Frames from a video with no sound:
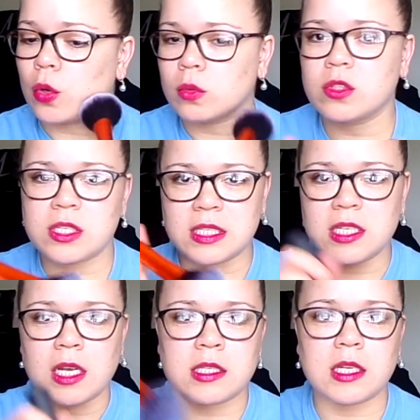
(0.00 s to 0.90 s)
just
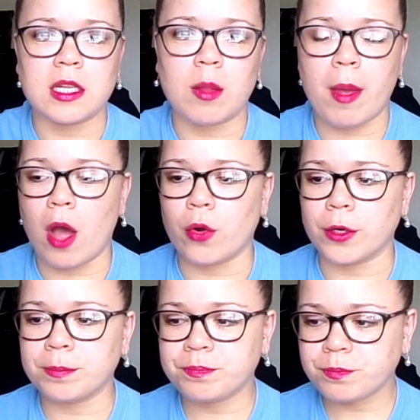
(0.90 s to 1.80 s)
dust it in the powder.
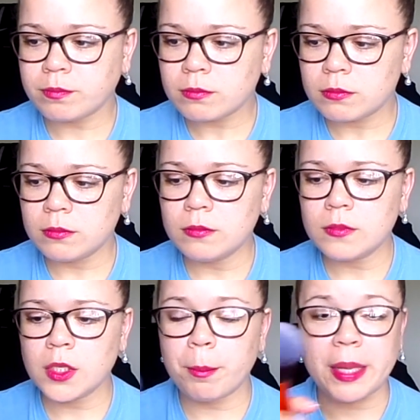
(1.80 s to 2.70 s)

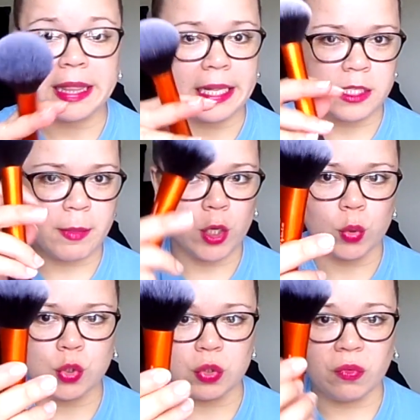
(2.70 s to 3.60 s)
But that's my
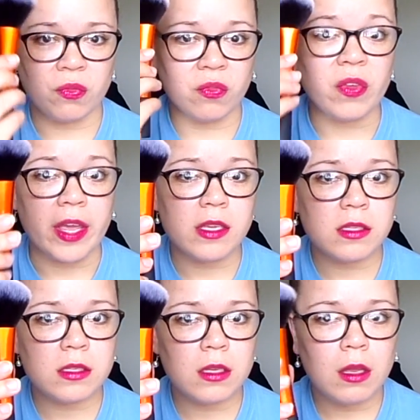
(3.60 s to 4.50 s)
go-to
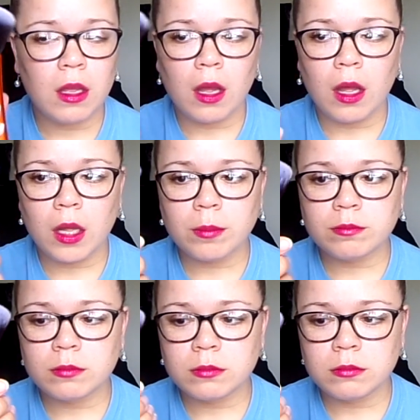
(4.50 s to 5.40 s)
face
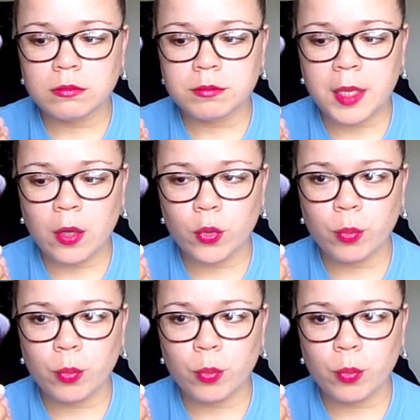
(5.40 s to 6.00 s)
powder